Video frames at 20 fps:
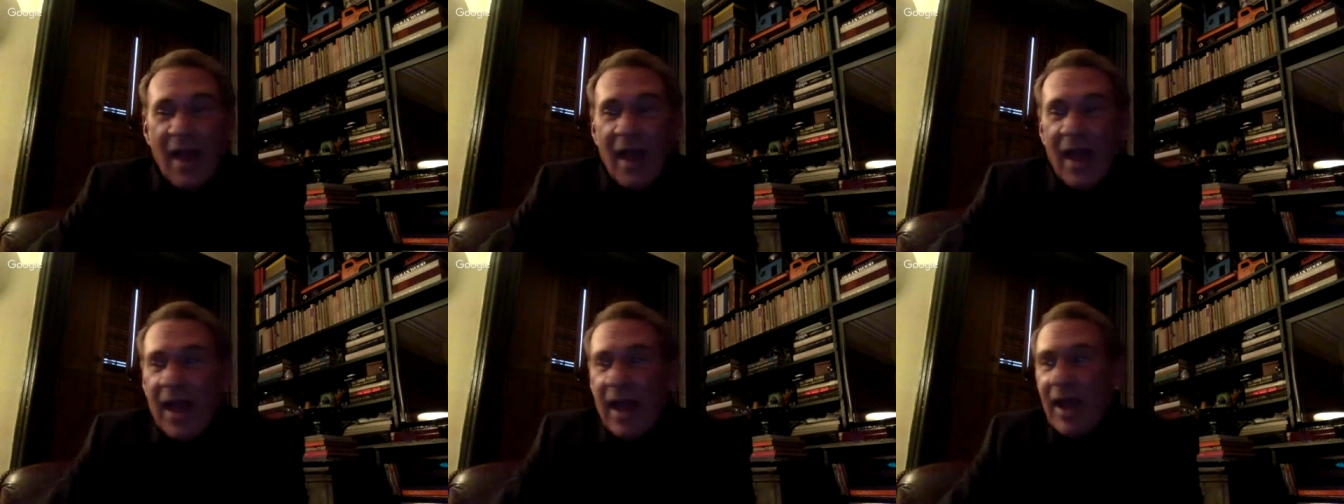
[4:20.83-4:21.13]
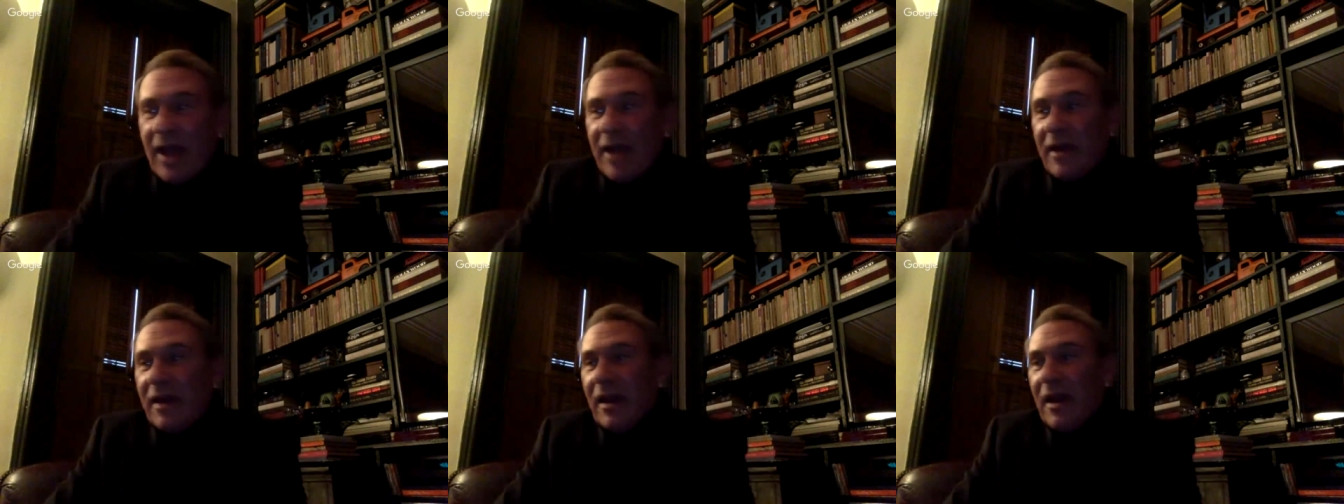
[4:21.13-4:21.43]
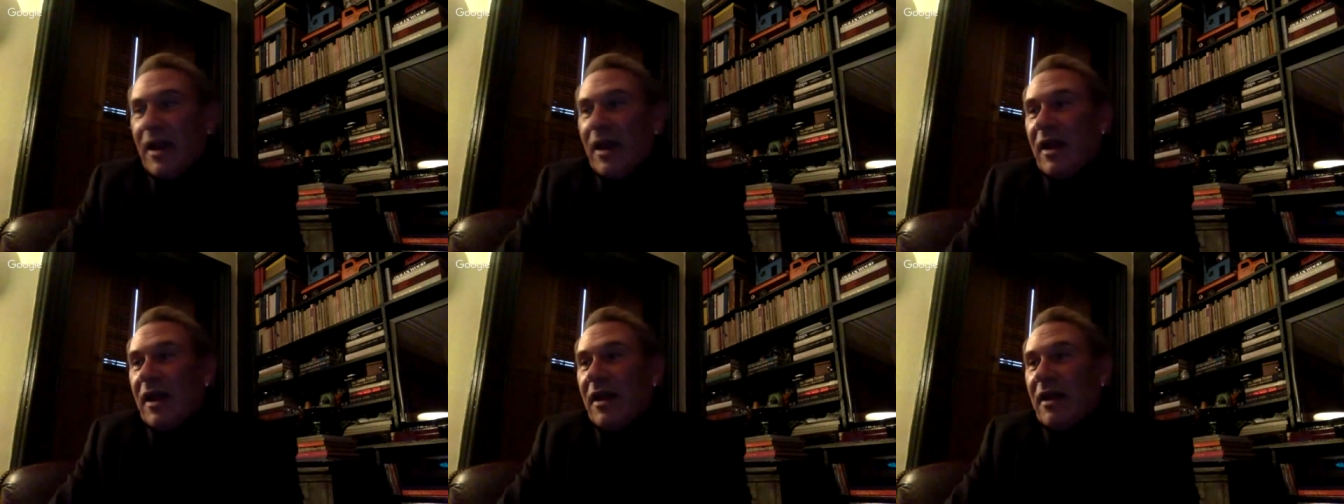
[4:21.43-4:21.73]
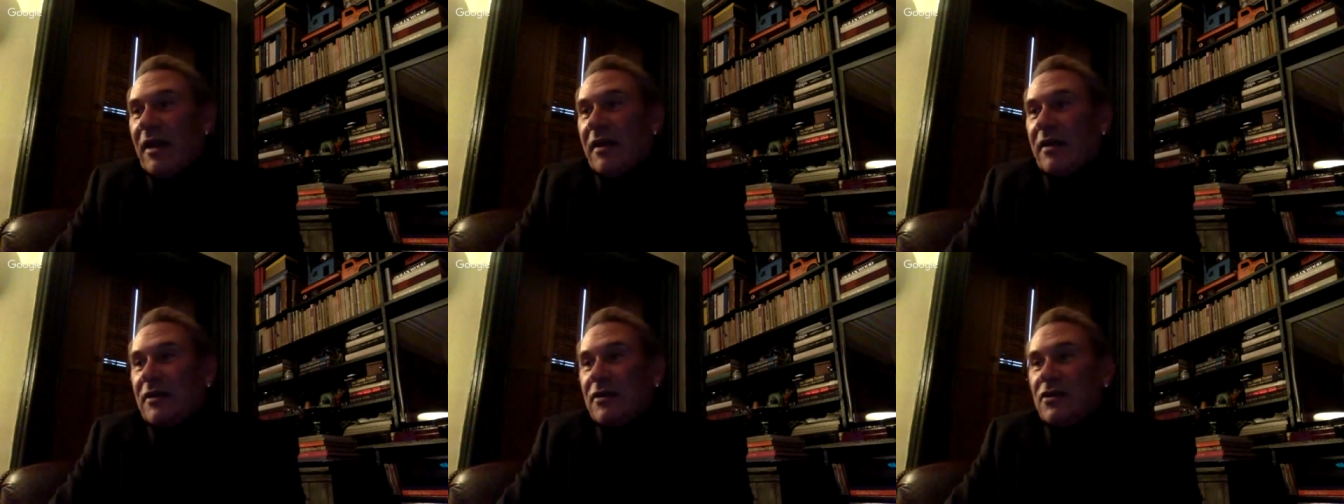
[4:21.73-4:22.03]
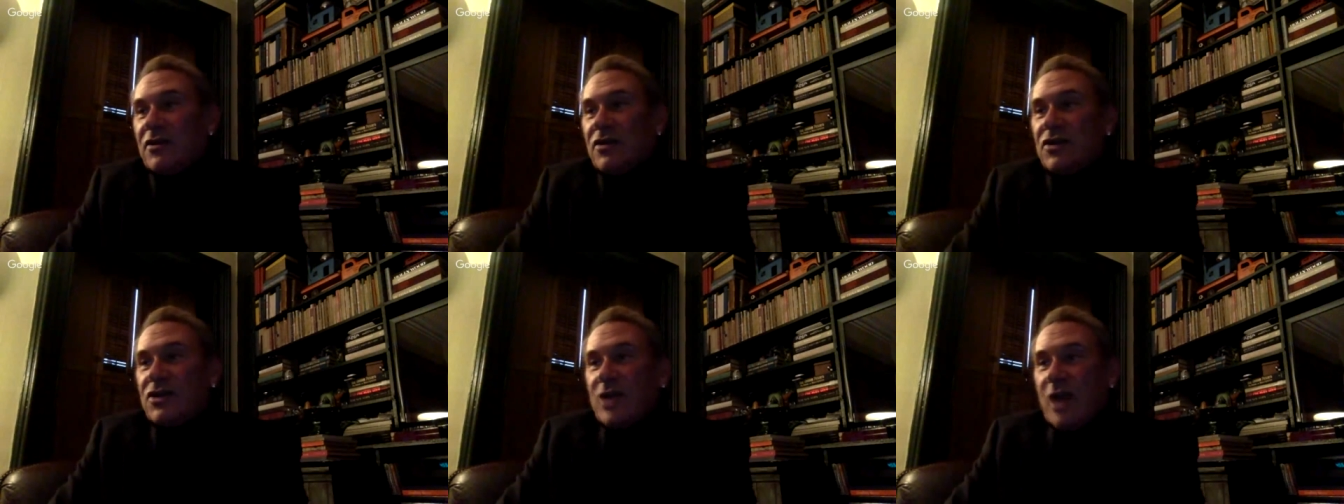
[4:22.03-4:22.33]
and
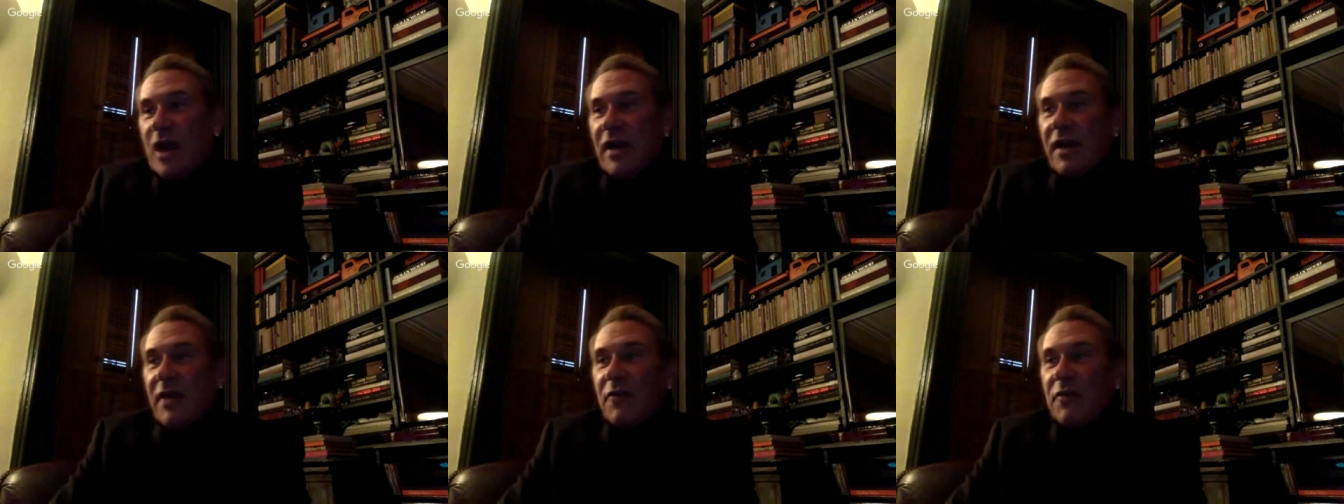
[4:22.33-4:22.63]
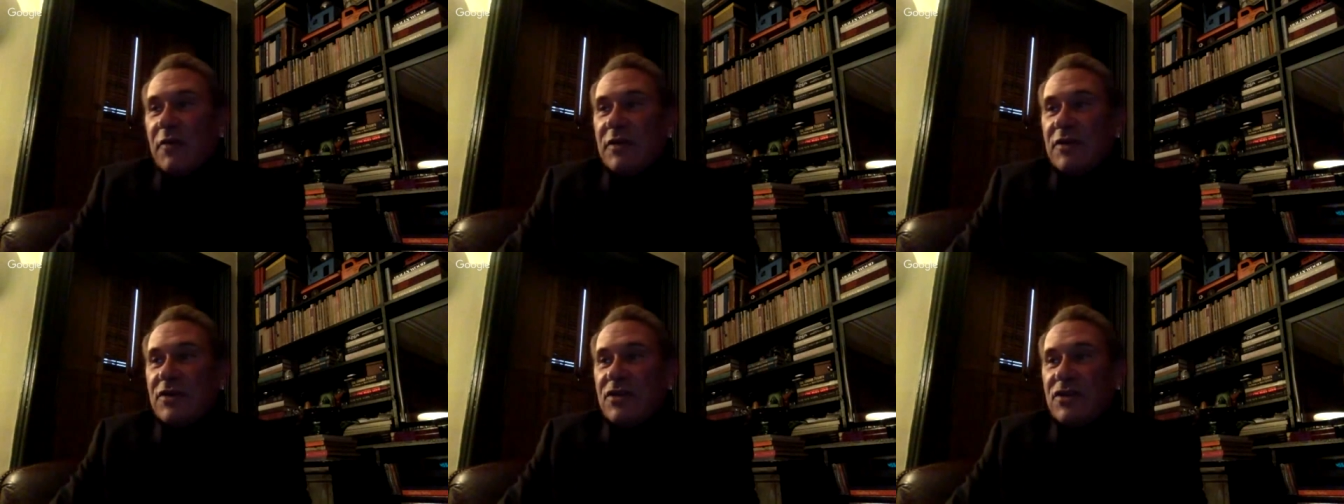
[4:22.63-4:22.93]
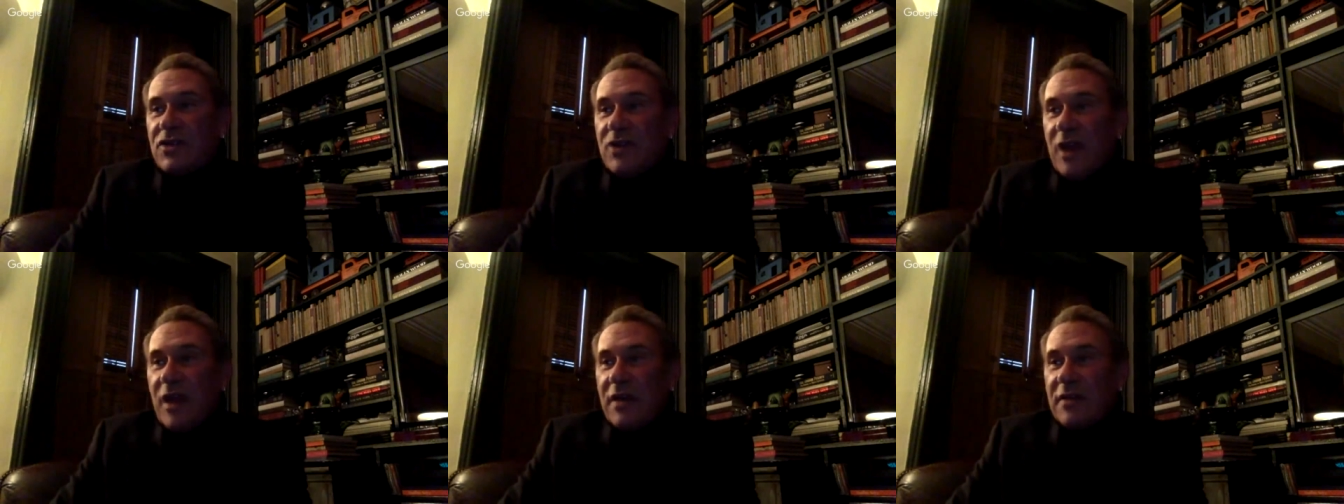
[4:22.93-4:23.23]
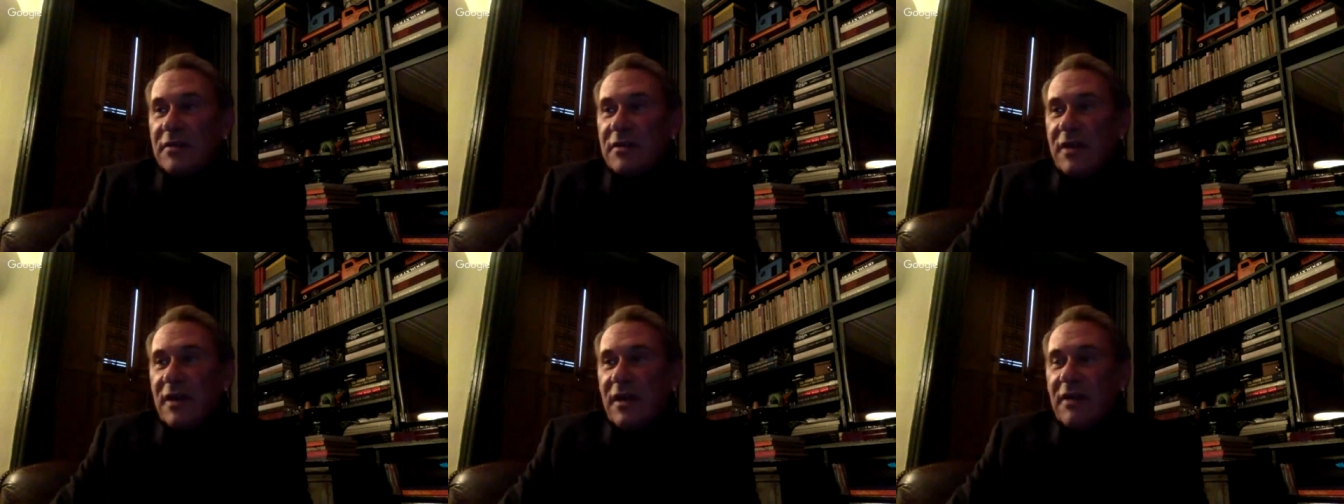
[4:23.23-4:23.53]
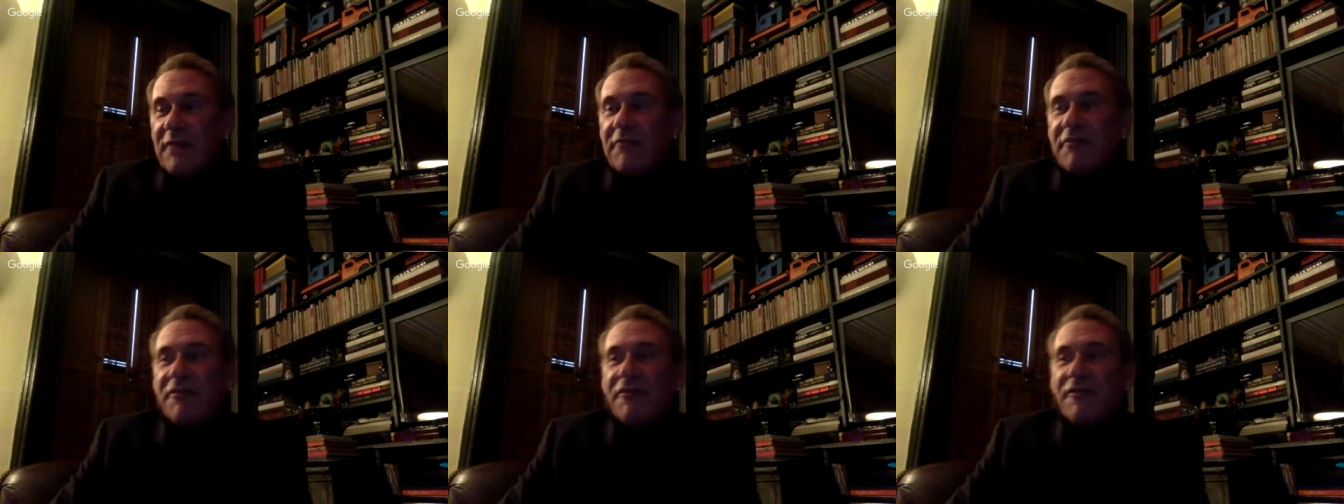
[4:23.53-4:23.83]
Johnny was just
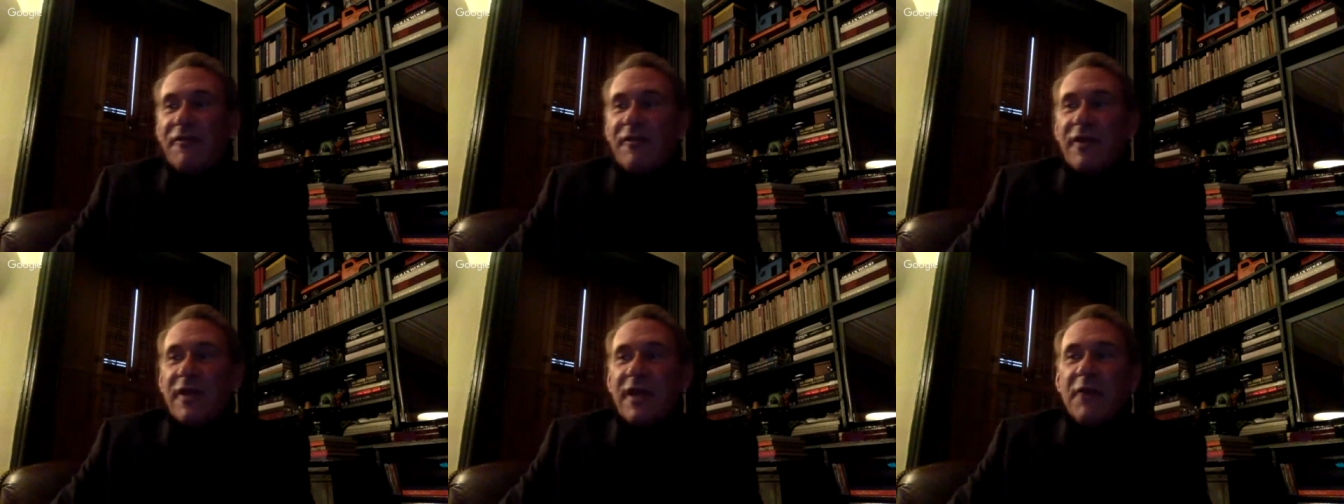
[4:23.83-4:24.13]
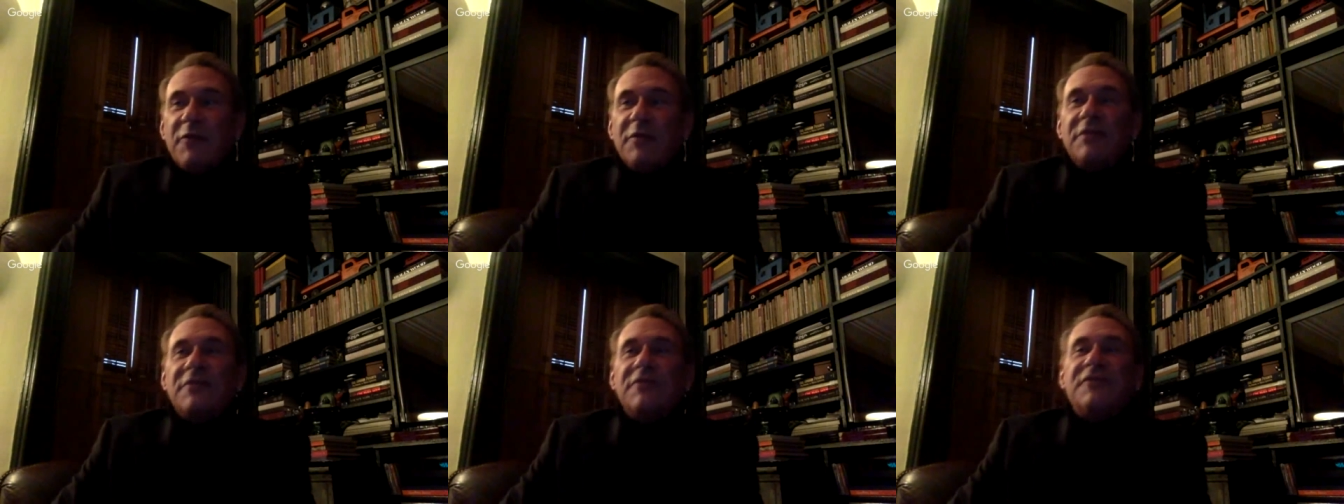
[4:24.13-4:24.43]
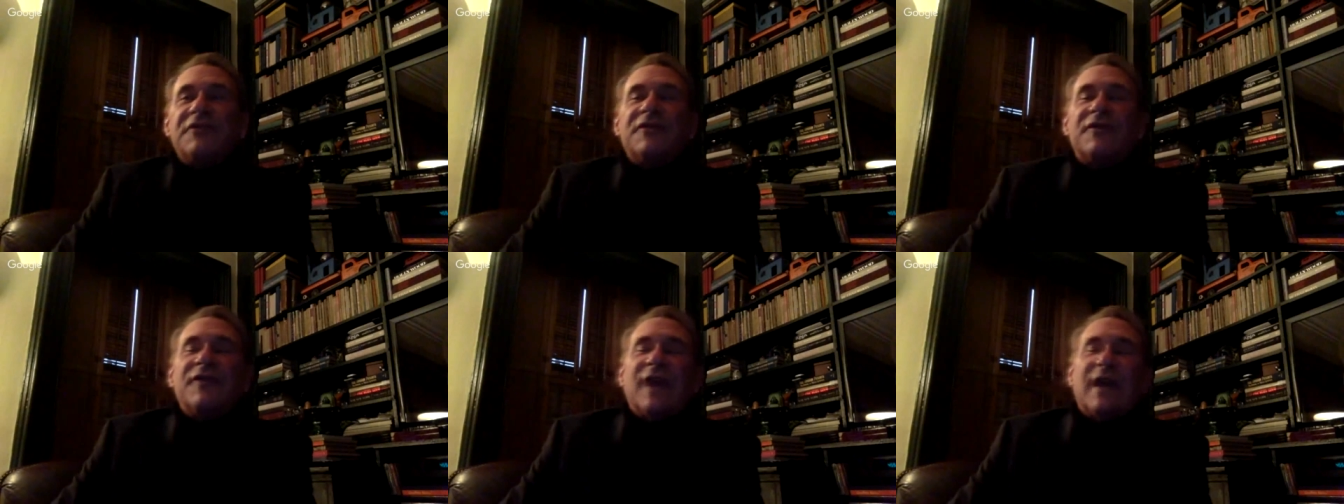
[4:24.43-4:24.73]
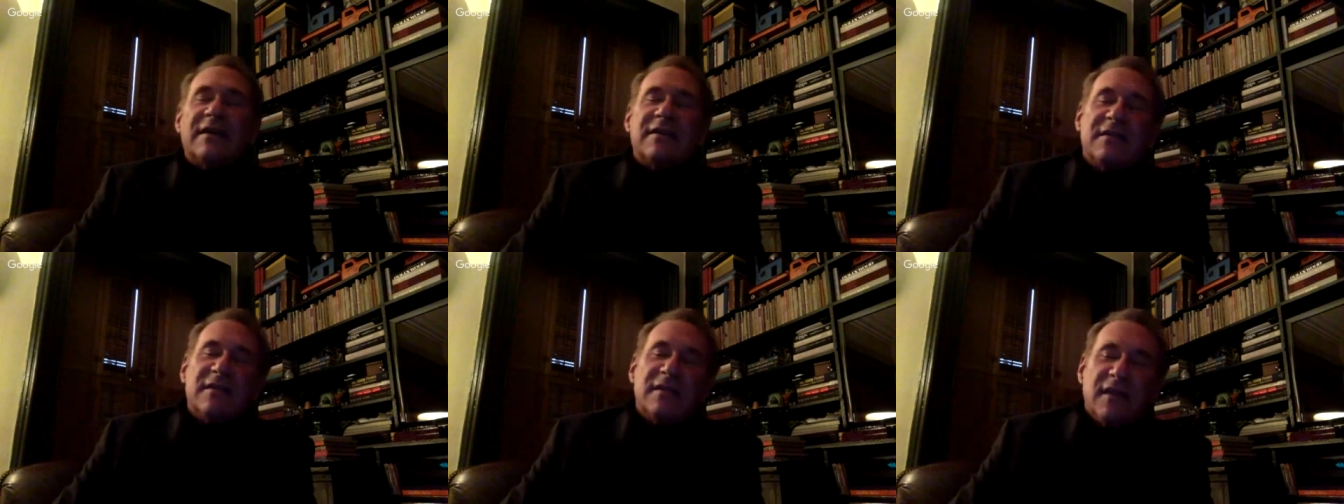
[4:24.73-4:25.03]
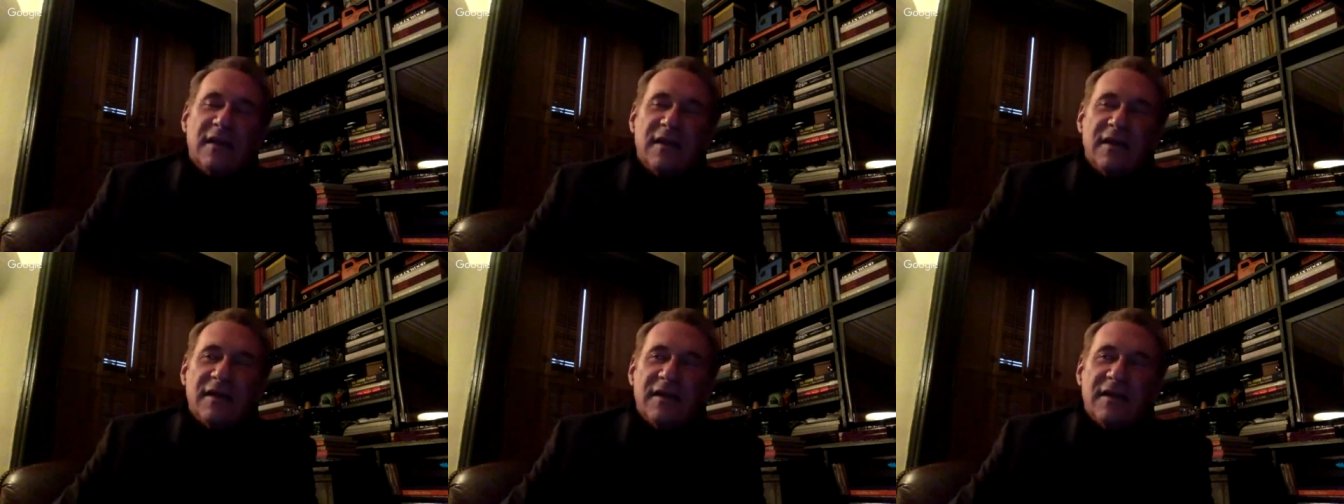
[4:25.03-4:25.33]
in. He was fascinated.